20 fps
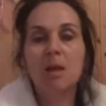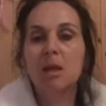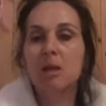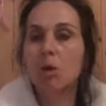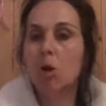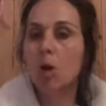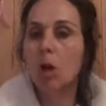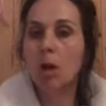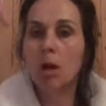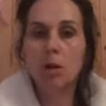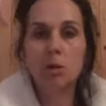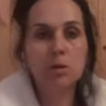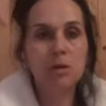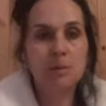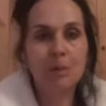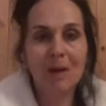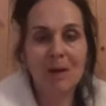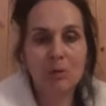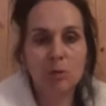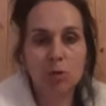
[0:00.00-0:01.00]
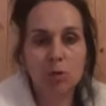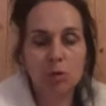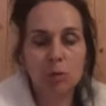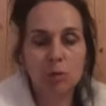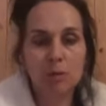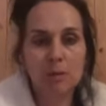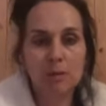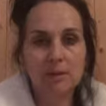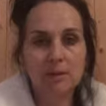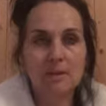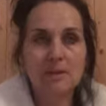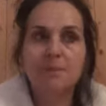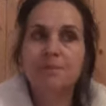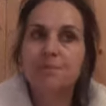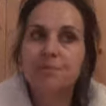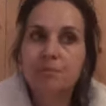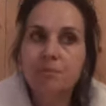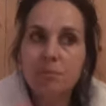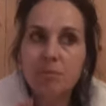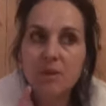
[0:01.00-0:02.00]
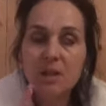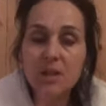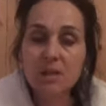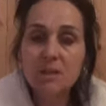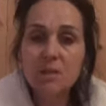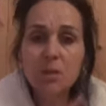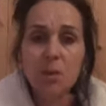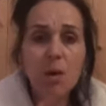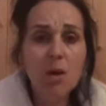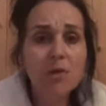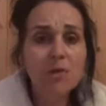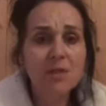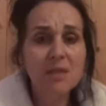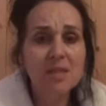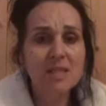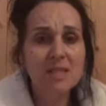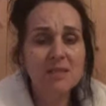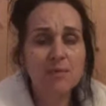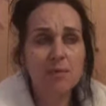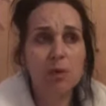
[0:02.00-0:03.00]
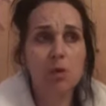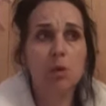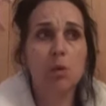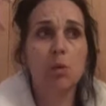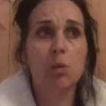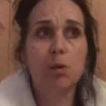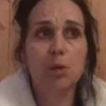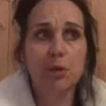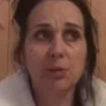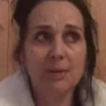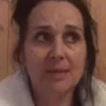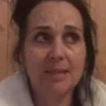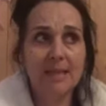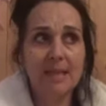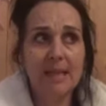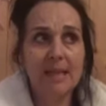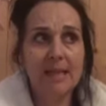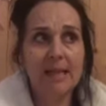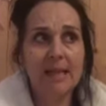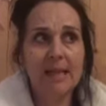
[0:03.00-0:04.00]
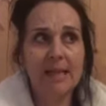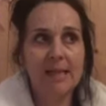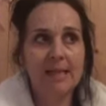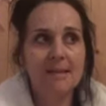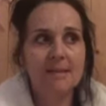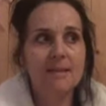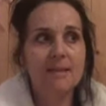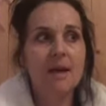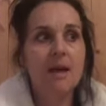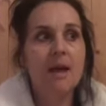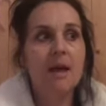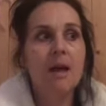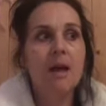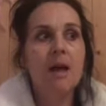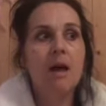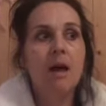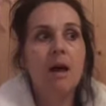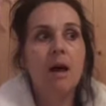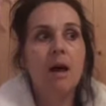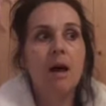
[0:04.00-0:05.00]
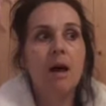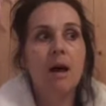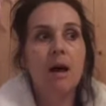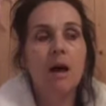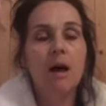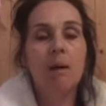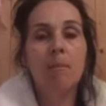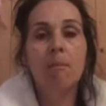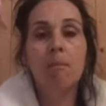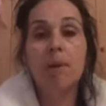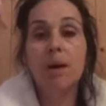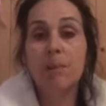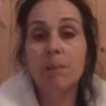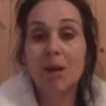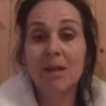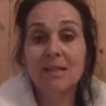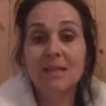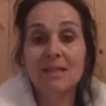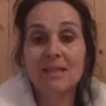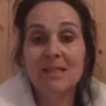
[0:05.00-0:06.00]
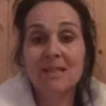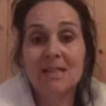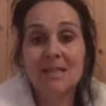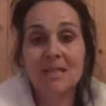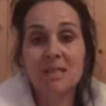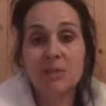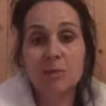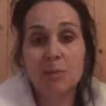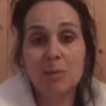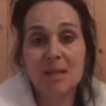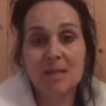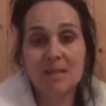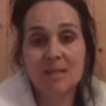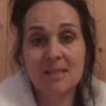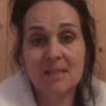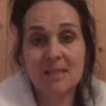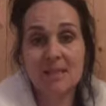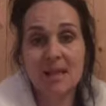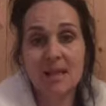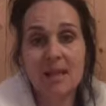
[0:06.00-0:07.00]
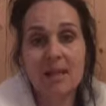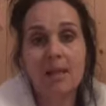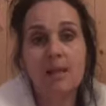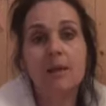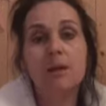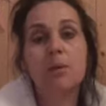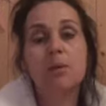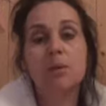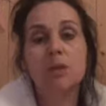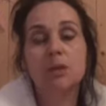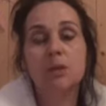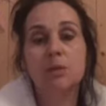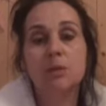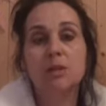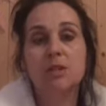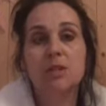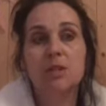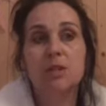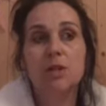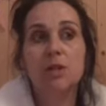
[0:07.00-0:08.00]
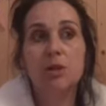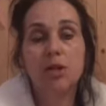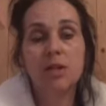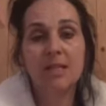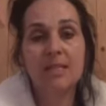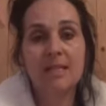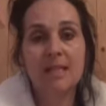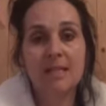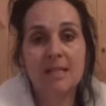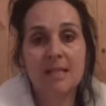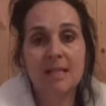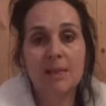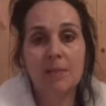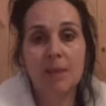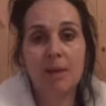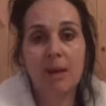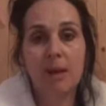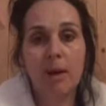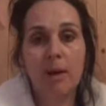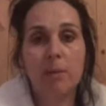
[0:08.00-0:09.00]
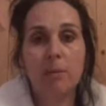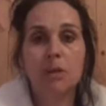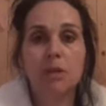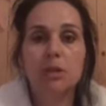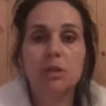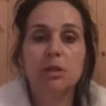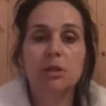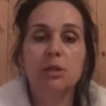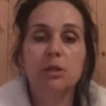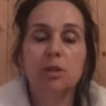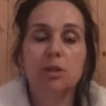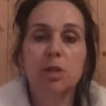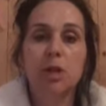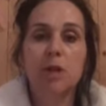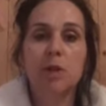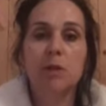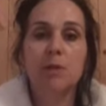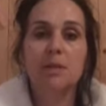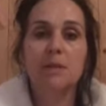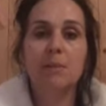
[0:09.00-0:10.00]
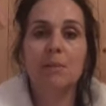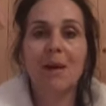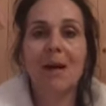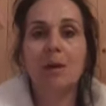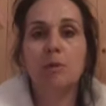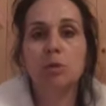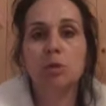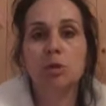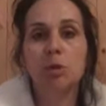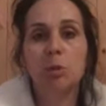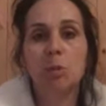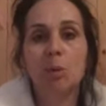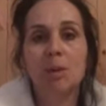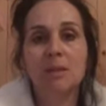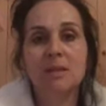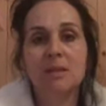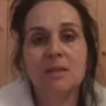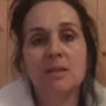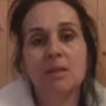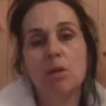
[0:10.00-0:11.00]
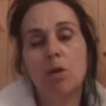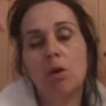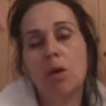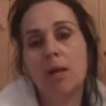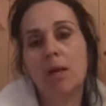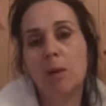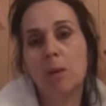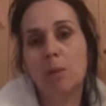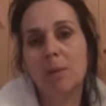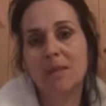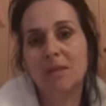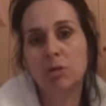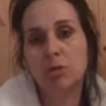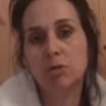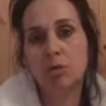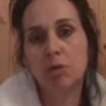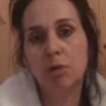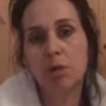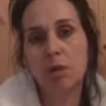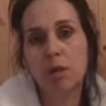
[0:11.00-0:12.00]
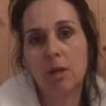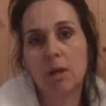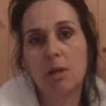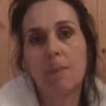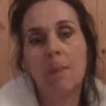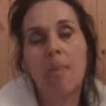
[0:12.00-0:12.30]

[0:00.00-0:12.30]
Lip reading: Got loads of pound shop ones. So after this vlog, what you'll see is my pregnancy test from yesterday, which was 19 DPO, which will show you some pound shop ones that got a little bit stronger.